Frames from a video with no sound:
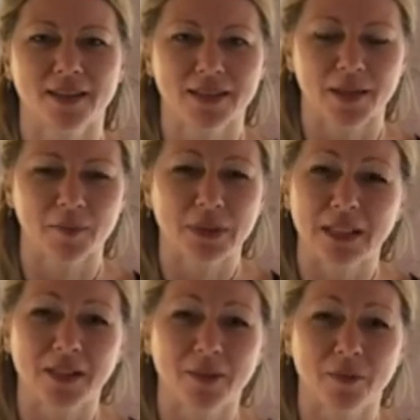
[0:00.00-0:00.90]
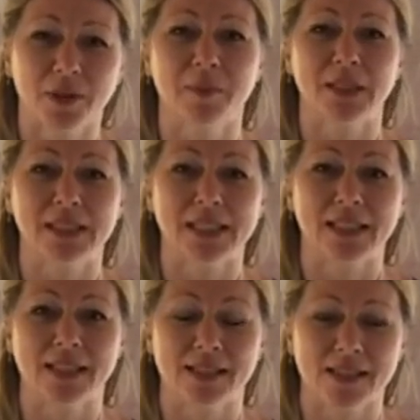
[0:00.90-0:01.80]
completely rebuilding
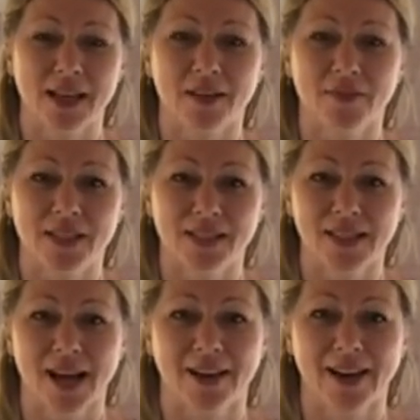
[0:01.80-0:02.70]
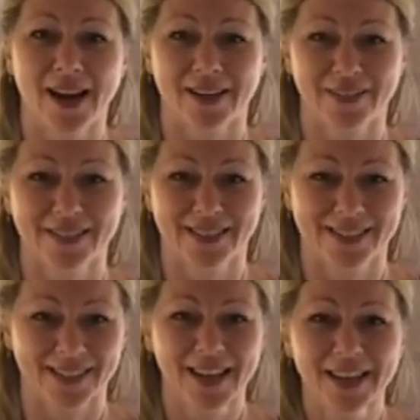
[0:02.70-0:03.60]
the inside of his entire house.
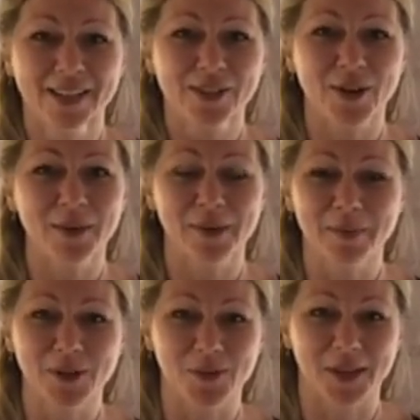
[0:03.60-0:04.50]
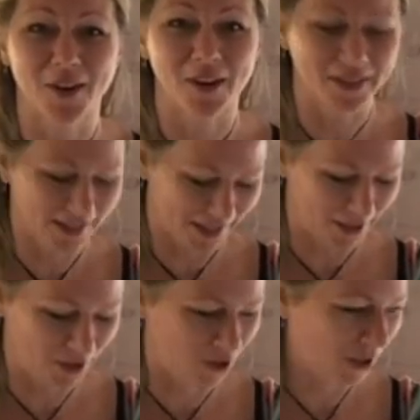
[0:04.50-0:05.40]
So I'm in between all this
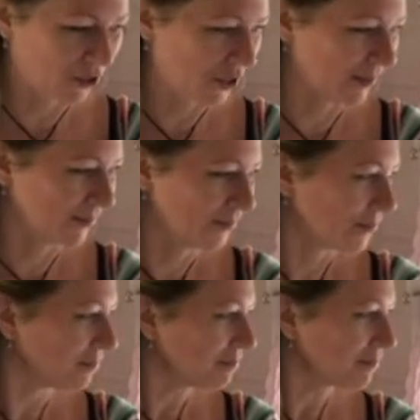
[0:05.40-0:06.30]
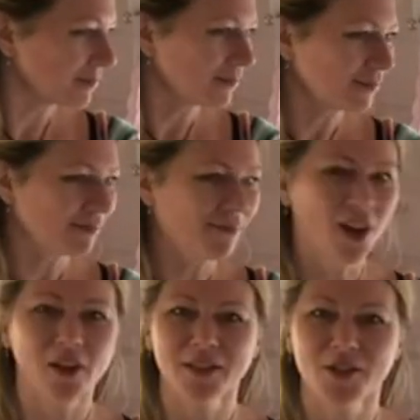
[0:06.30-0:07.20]
construction.
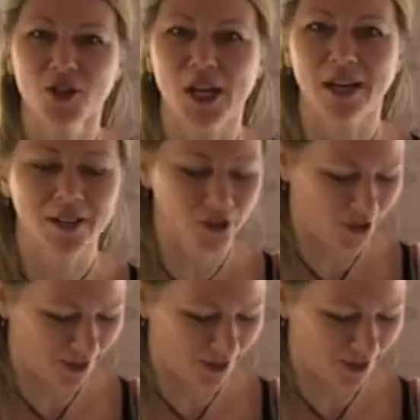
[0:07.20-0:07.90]
All this change